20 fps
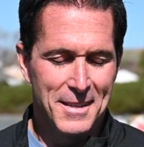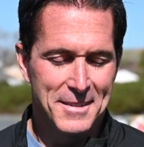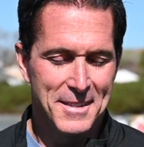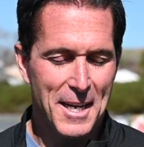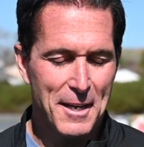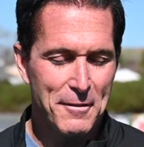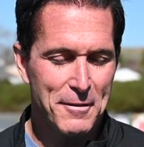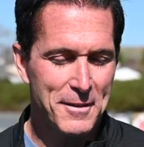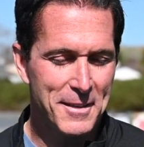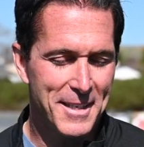
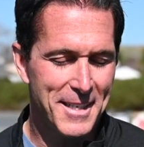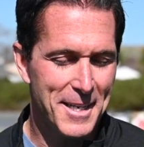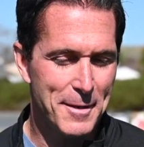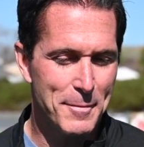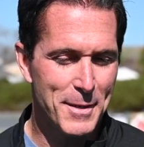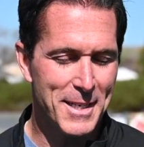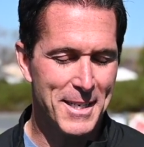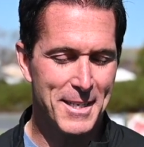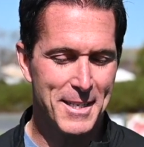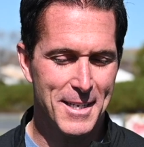Definitely. I
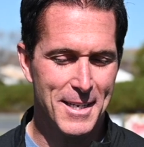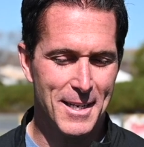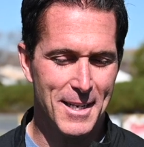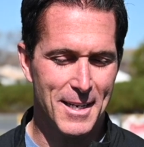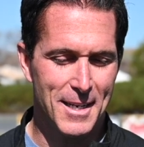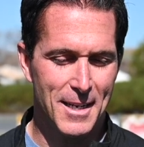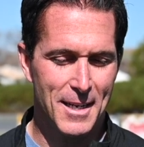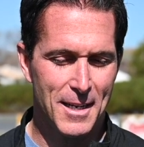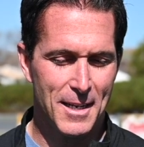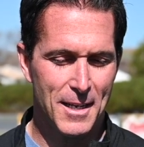mean,
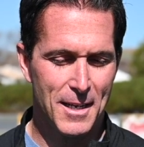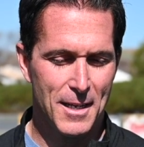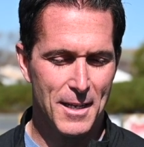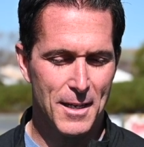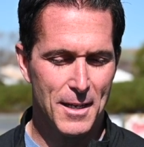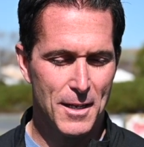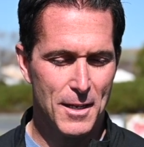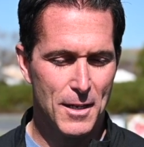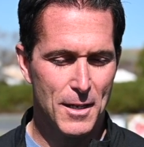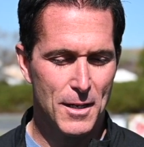the
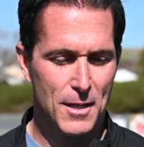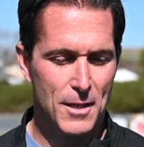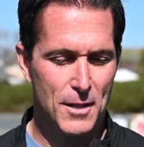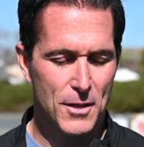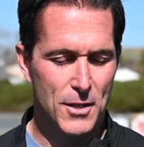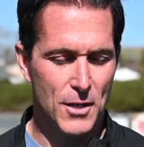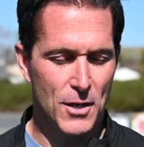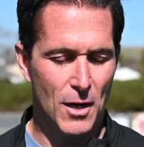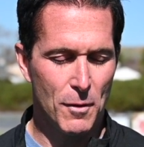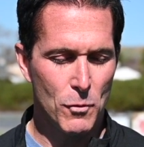
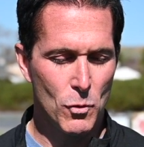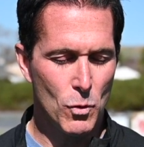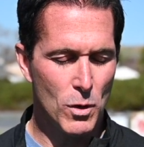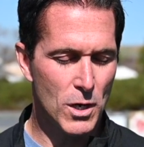number